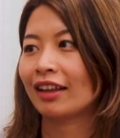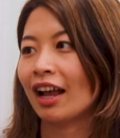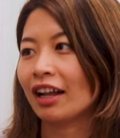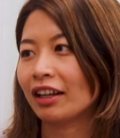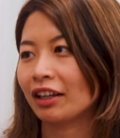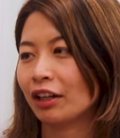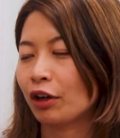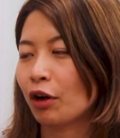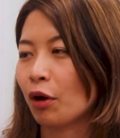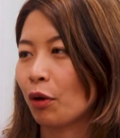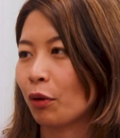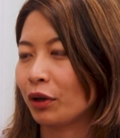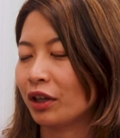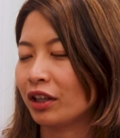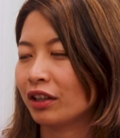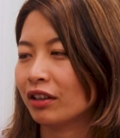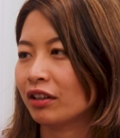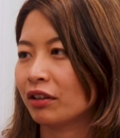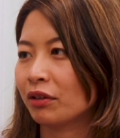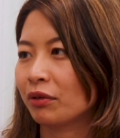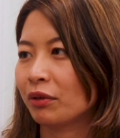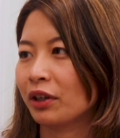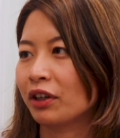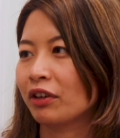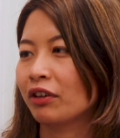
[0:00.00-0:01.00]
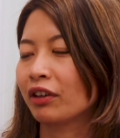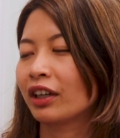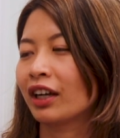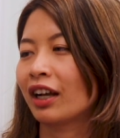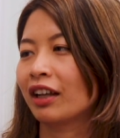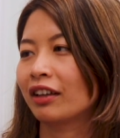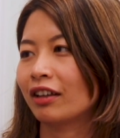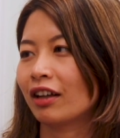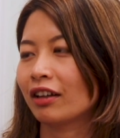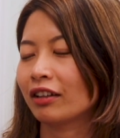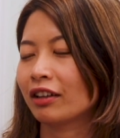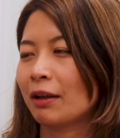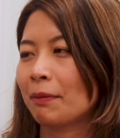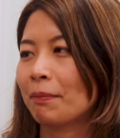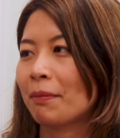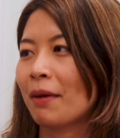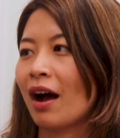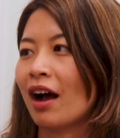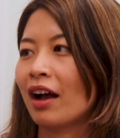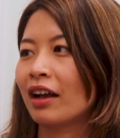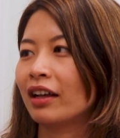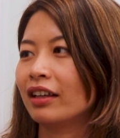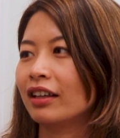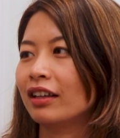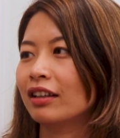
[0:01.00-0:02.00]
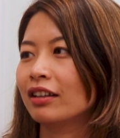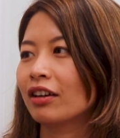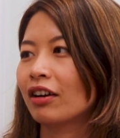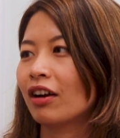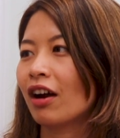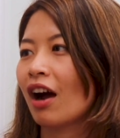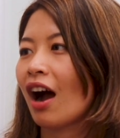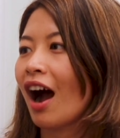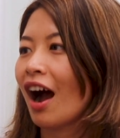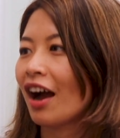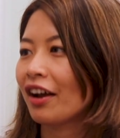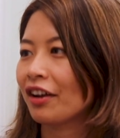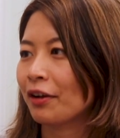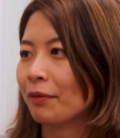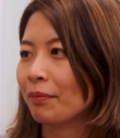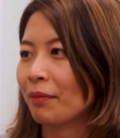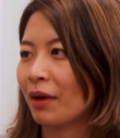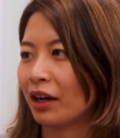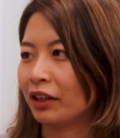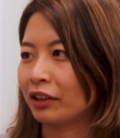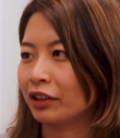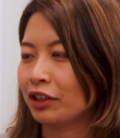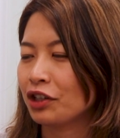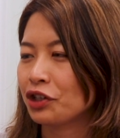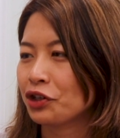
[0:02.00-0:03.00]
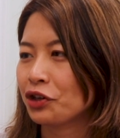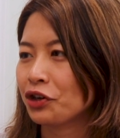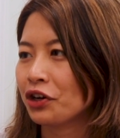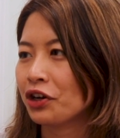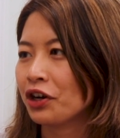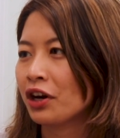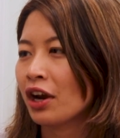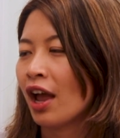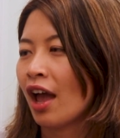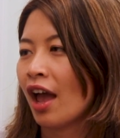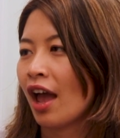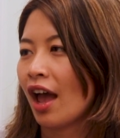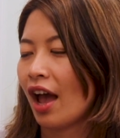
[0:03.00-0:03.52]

technical interview conducted by either hiring manager,